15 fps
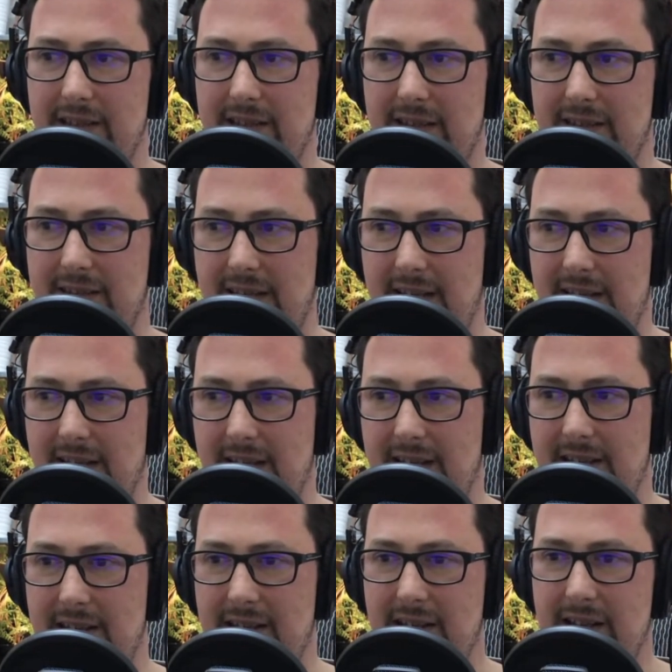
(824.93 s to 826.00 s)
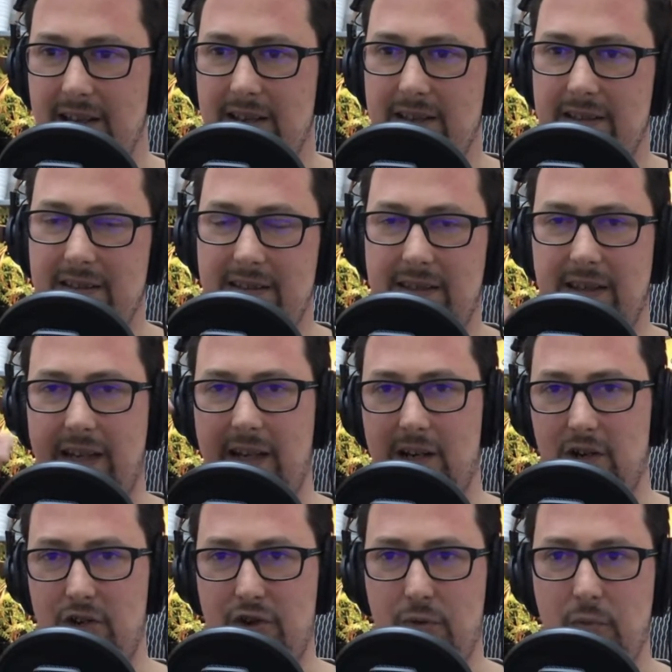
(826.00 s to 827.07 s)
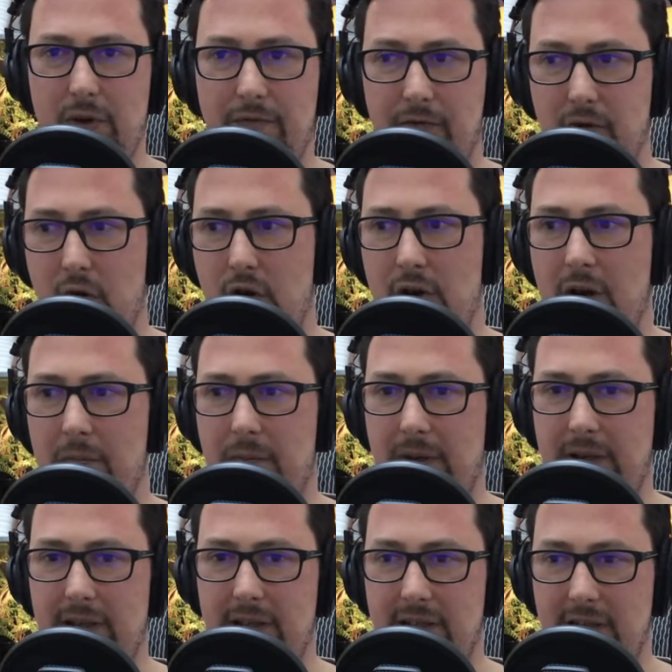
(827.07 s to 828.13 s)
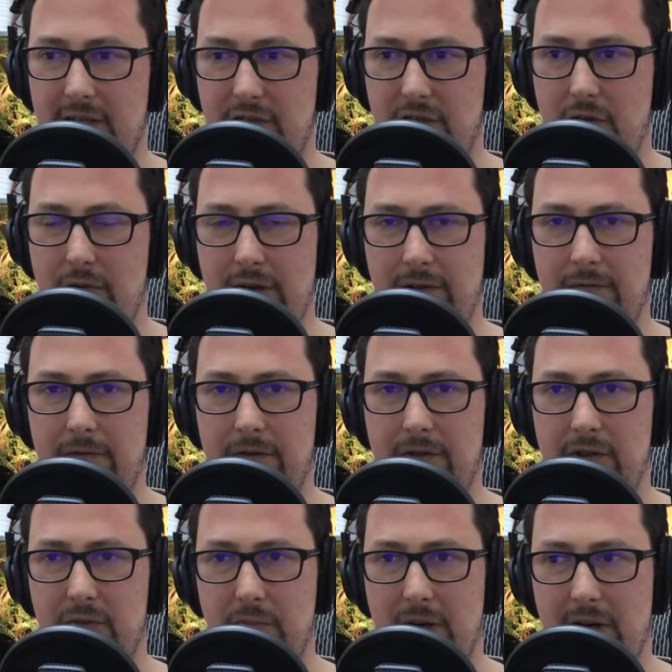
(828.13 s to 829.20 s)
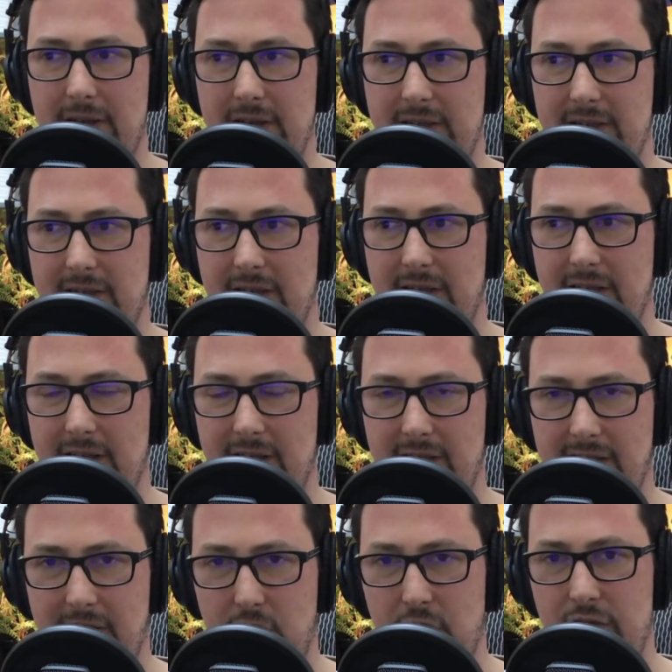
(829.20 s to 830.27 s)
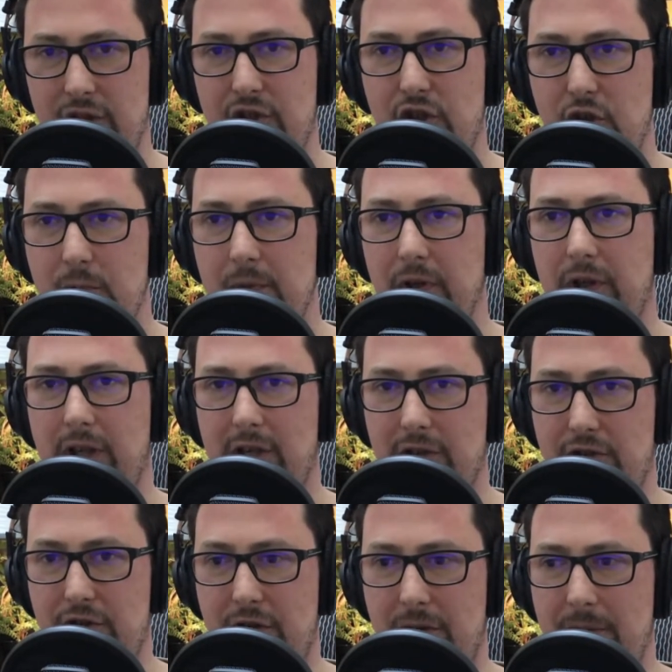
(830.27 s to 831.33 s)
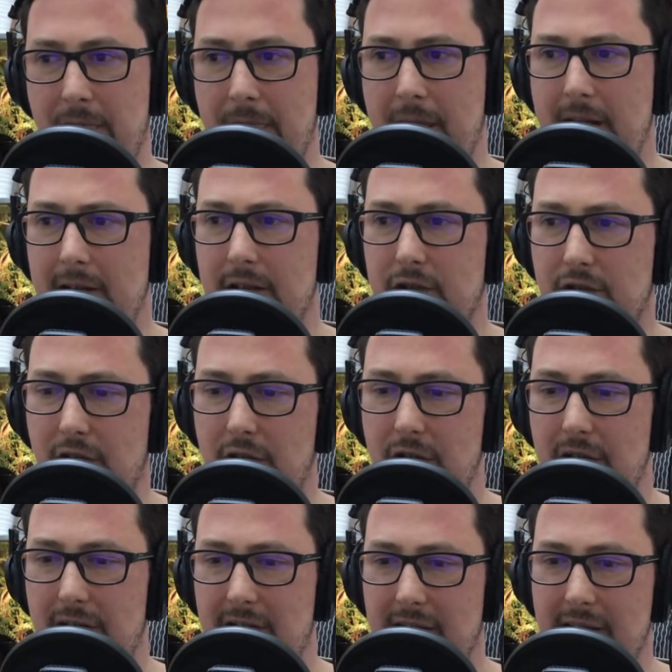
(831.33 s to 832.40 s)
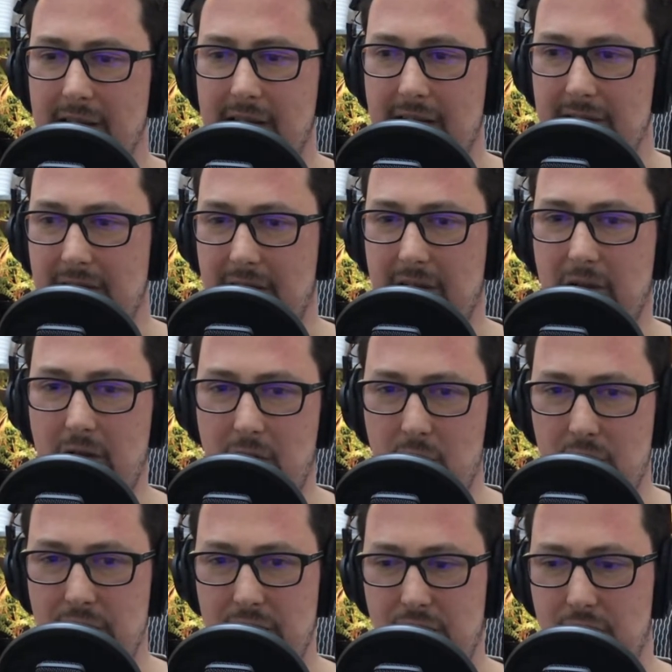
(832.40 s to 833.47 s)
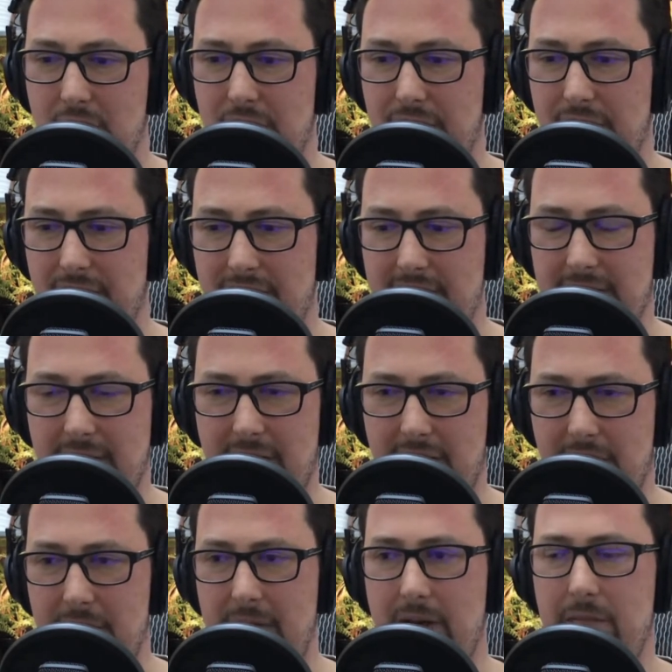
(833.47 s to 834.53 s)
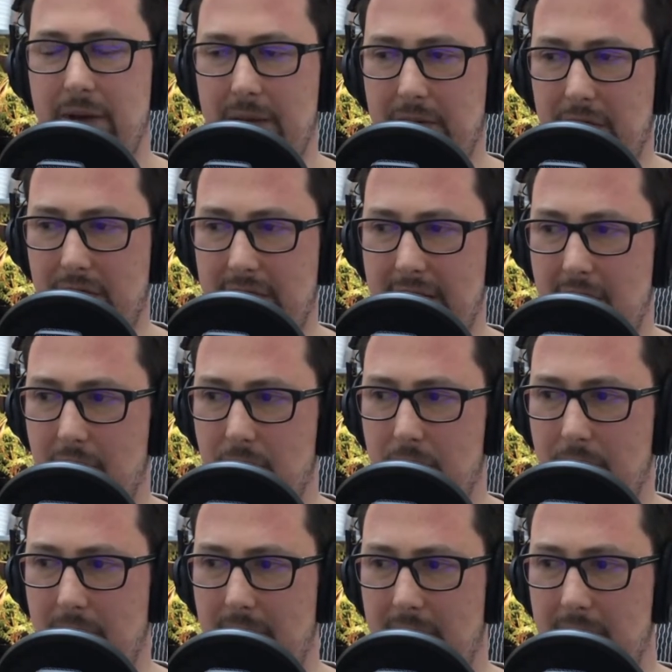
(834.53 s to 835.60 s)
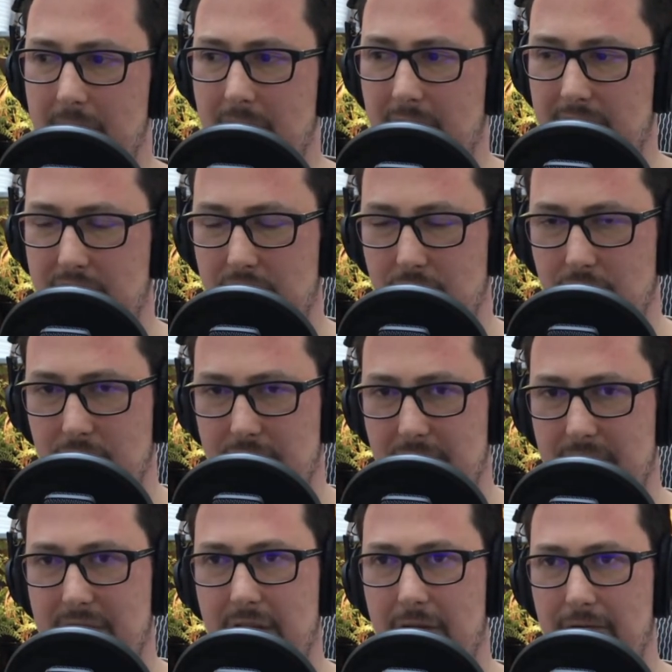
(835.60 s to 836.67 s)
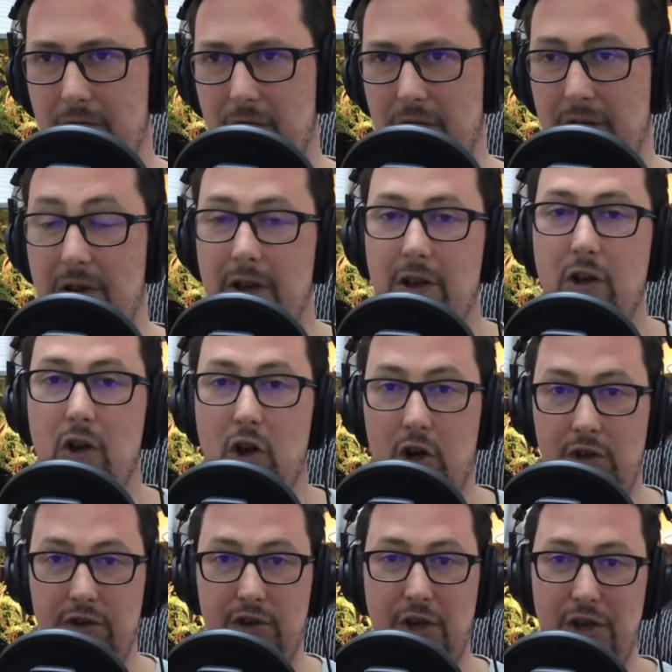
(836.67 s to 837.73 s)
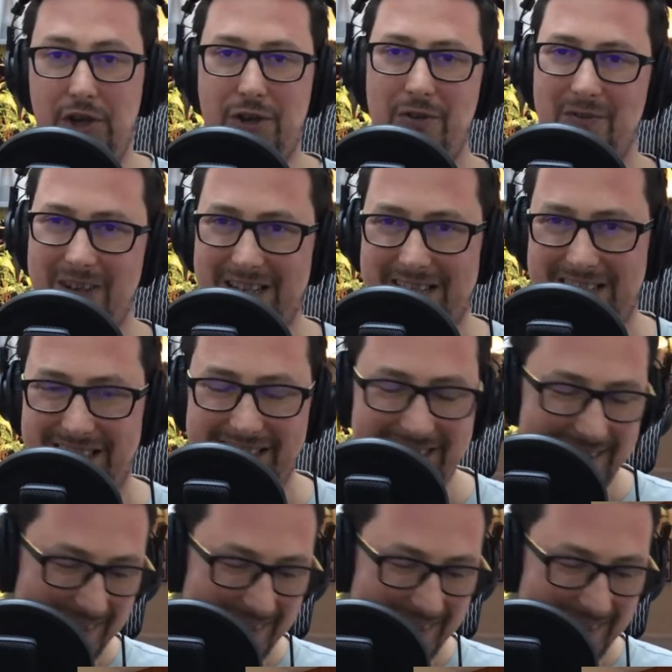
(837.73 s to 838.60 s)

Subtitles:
the culture we've grown up in. It's so influenced by this consumer culture. So I wanted to ask you this, Sarah. Maybe you can help. I saw some stuff on social media